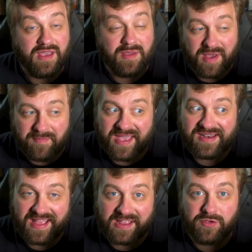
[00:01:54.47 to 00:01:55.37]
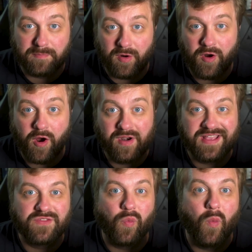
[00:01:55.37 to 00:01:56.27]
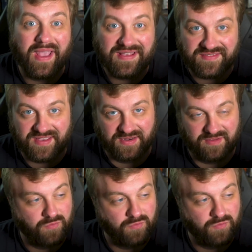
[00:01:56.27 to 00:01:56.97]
And my man Daniel Bernhardt is wasted,